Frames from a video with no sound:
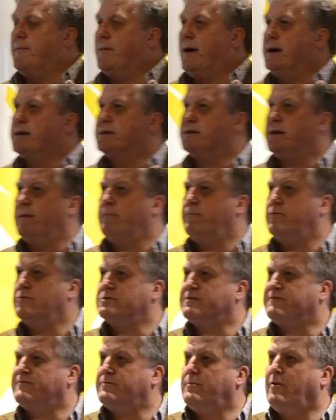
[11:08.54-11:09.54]

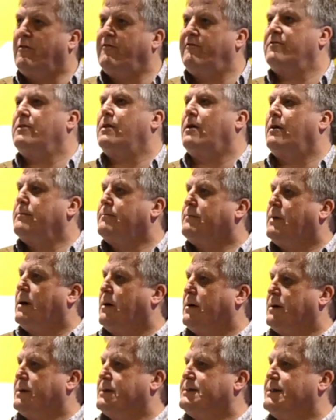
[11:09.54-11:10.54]
examples from offline
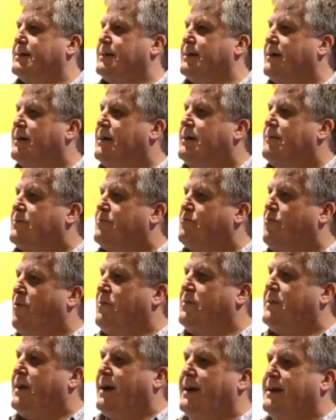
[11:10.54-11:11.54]
marketing. But
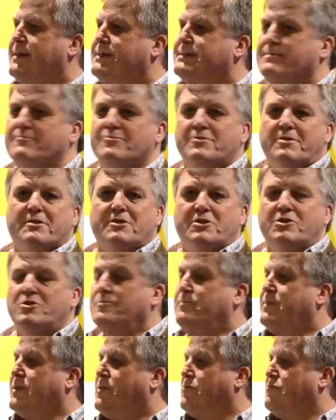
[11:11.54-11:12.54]
one day, someone like
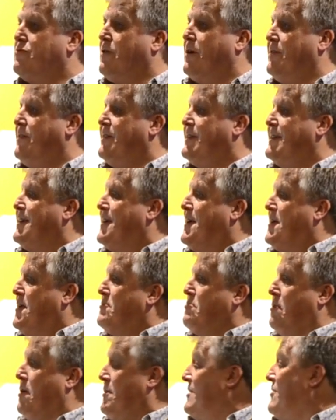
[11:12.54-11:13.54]
Qubit will write
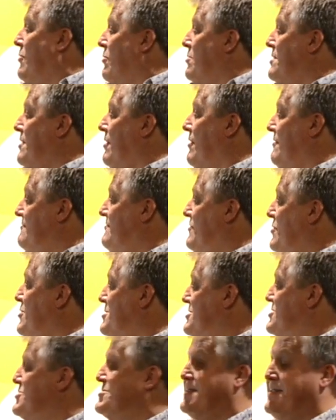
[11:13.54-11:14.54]
the online
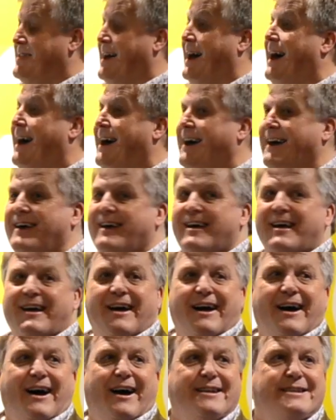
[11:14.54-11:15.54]
version of that.
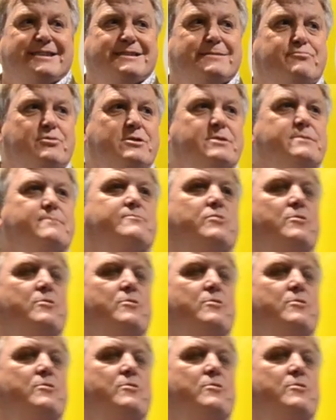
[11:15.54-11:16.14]
And it's a brilliant